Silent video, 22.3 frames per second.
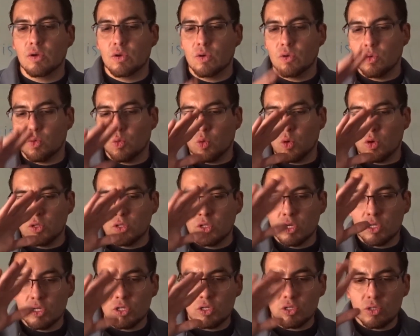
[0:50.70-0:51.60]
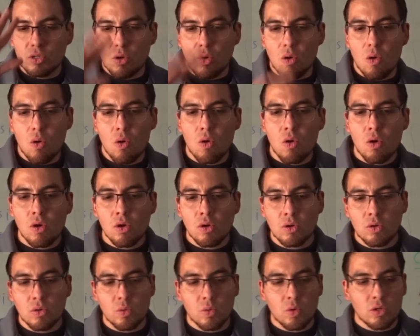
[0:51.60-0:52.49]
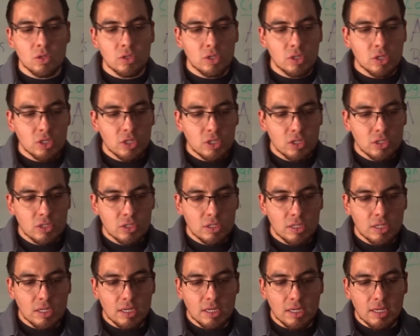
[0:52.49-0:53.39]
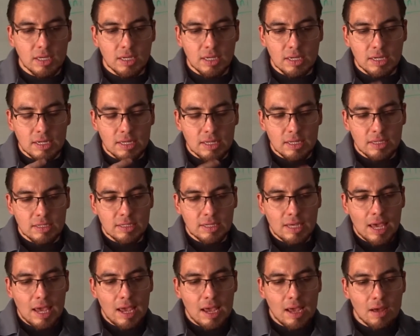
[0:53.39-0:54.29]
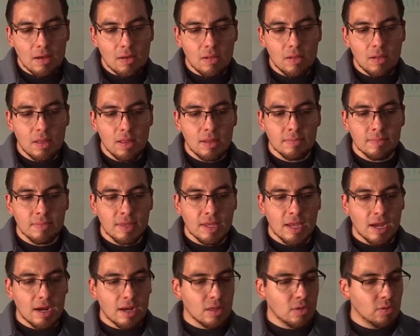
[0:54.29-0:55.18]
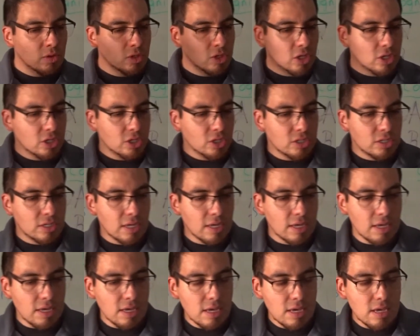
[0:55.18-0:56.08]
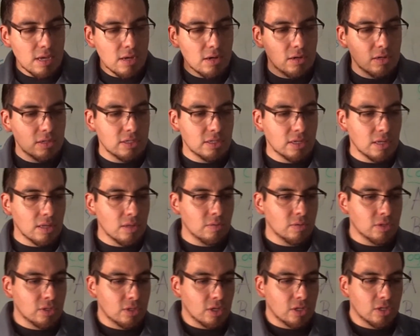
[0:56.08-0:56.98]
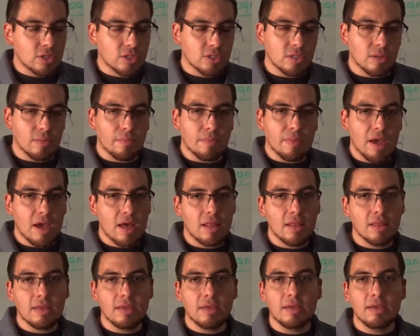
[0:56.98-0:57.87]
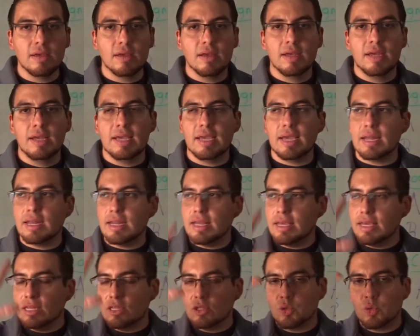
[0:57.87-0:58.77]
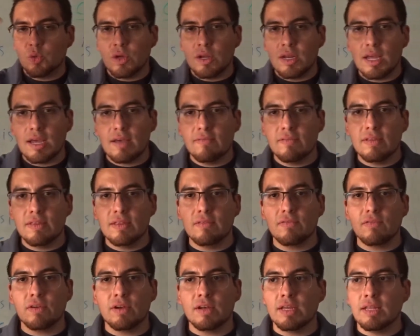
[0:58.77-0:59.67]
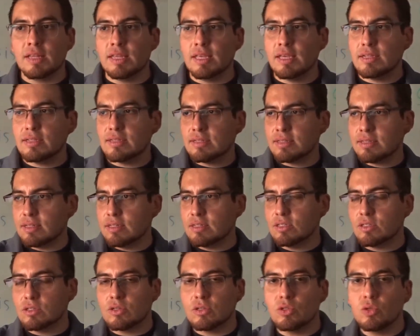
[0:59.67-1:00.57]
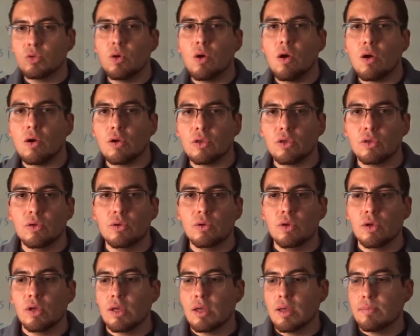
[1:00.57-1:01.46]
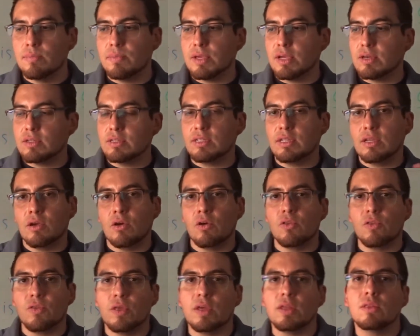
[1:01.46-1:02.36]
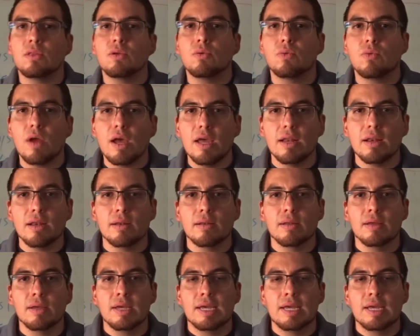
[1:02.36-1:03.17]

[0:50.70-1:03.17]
One touches the horn, one touches the tail, another one touches the ears, another one touches the belly, and each one have a different ideas, and they start to argue because they all think they're right.